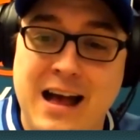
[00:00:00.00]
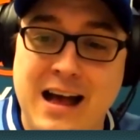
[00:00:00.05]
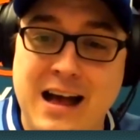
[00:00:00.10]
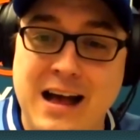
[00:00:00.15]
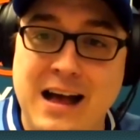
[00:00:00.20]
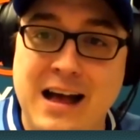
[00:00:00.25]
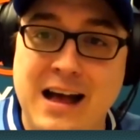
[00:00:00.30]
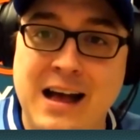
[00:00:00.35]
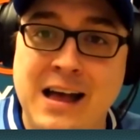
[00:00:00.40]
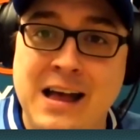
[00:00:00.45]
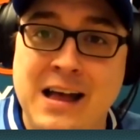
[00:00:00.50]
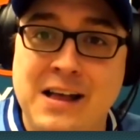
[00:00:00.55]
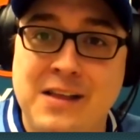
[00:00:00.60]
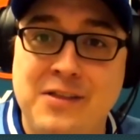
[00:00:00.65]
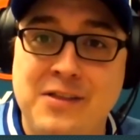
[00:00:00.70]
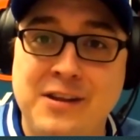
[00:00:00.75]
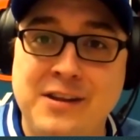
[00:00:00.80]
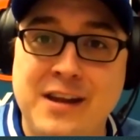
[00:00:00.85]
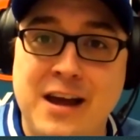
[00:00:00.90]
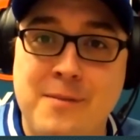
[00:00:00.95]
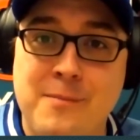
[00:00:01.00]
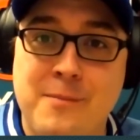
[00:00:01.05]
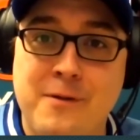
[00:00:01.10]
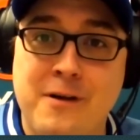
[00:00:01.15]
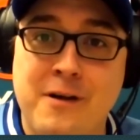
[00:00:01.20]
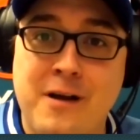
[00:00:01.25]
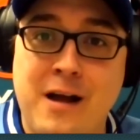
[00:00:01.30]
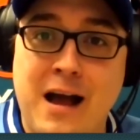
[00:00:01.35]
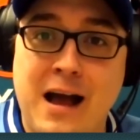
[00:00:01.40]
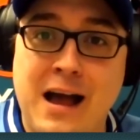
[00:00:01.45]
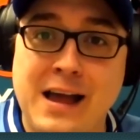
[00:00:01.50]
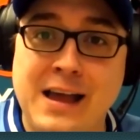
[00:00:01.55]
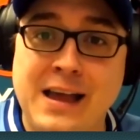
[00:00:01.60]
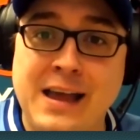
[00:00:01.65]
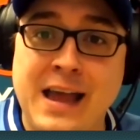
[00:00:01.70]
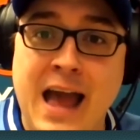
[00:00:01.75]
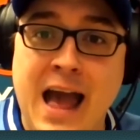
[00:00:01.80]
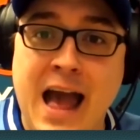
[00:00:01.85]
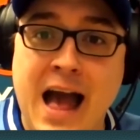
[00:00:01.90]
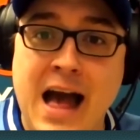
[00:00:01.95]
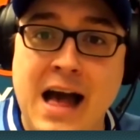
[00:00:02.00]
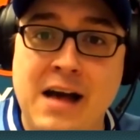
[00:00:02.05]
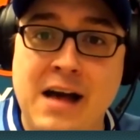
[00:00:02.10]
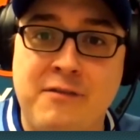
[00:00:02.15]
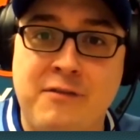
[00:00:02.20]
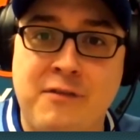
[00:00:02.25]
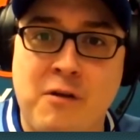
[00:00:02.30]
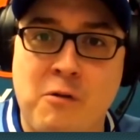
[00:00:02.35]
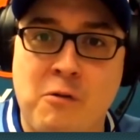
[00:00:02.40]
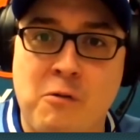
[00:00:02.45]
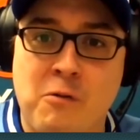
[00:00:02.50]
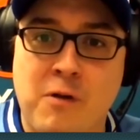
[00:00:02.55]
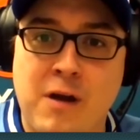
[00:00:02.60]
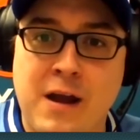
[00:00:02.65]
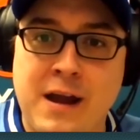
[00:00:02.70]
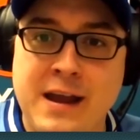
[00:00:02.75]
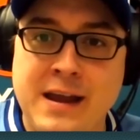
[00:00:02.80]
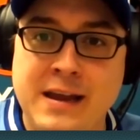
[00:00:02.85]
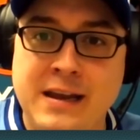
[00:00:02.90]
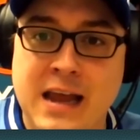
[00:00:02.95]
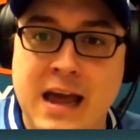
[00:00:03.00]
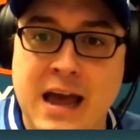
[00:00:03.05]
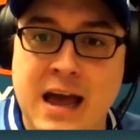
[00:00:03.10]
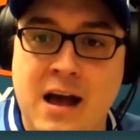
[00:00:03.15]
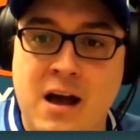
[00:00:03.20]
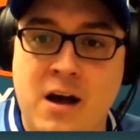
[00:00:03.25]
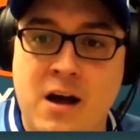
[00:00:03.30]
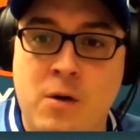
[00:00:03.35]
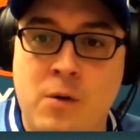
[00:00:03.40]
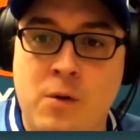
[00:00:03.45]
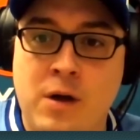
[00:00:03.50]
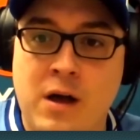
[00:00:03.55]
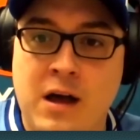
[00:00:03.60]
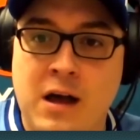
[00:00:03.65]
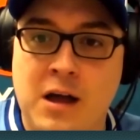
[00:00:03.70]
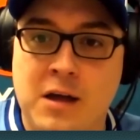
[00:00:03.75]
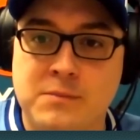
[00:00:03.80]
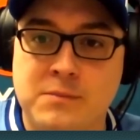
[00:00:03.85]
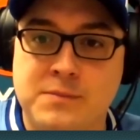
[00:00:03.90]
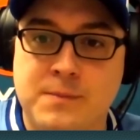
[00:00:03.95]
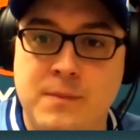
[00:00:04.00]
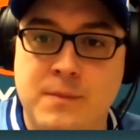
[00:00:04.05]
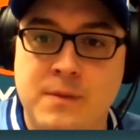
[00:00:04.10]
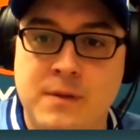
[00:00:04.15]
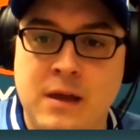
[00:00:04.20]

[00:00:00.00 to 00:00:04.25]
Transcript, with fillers: Uh, the number I have right now on